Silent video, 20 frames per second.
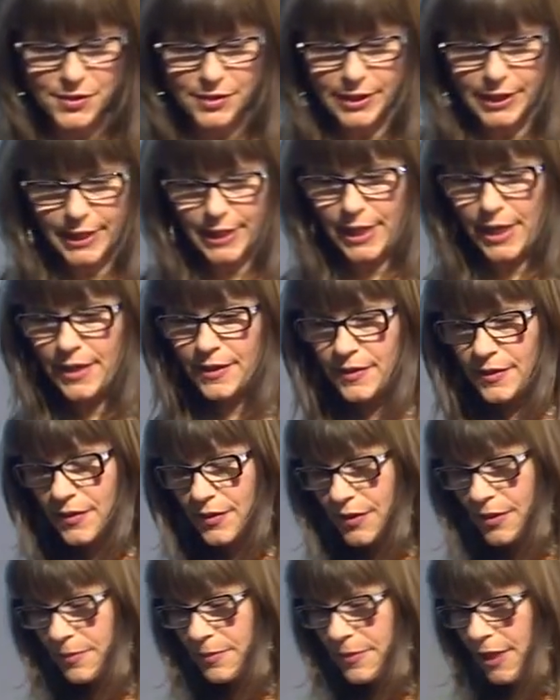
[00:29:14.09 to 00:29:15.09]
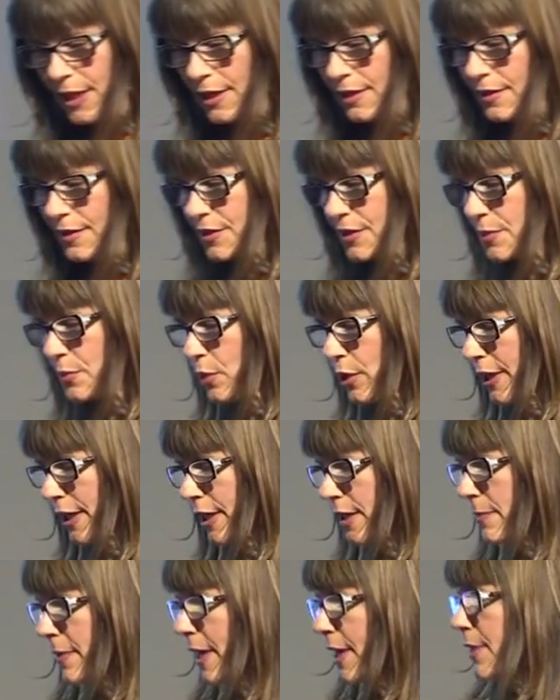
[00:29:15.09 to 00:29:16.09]
looking at some data this
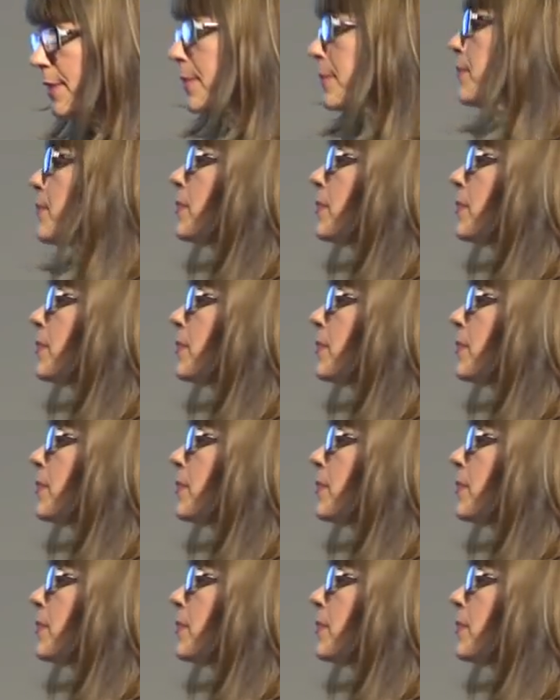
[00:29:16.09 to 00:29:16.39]
morning about